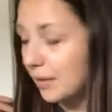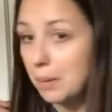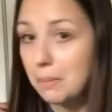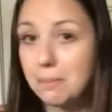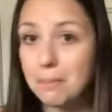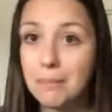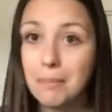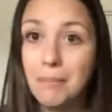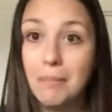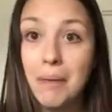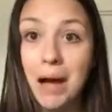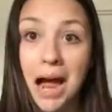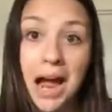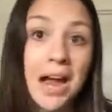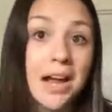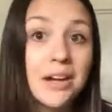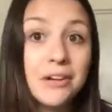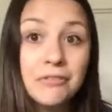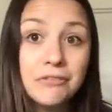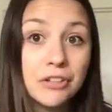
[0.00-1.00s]

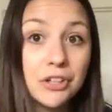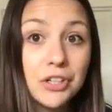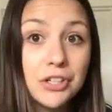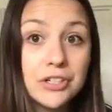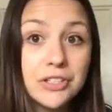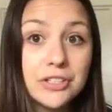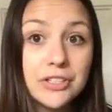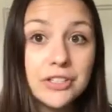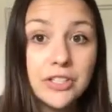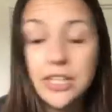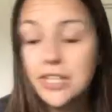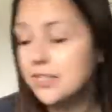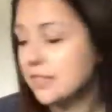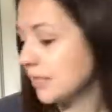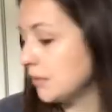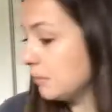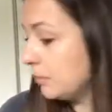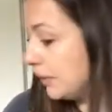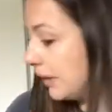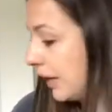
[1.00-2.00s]
my first
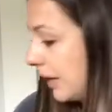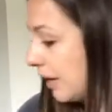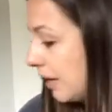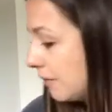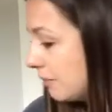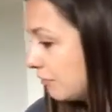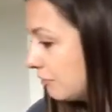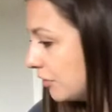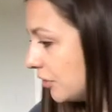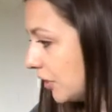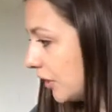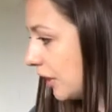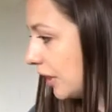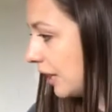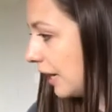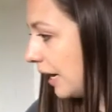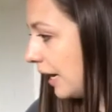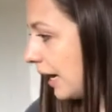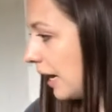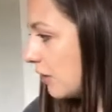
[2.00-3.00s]
suggested plant for
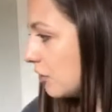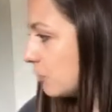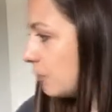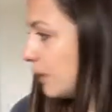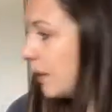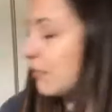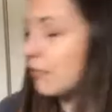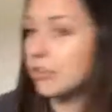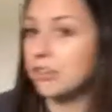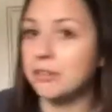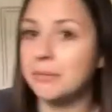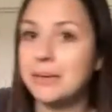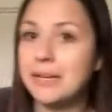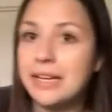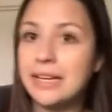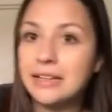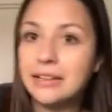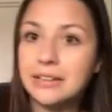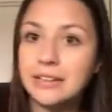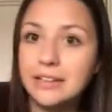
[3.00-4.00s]
a houseplant for a
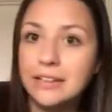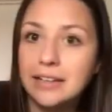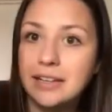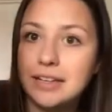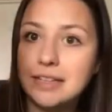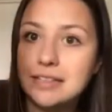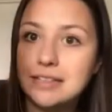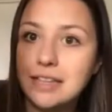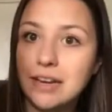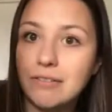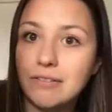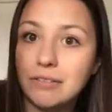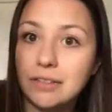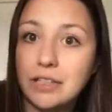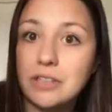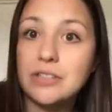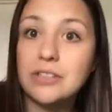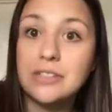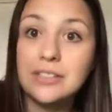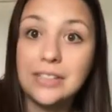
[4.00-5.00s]
beginner is definitely
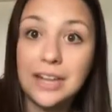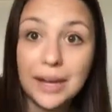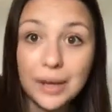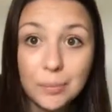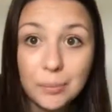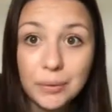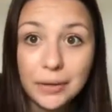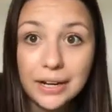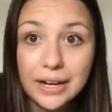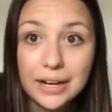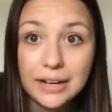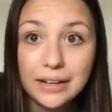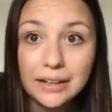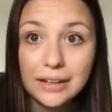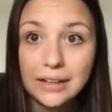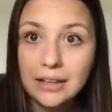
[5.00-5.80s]
a snake plant.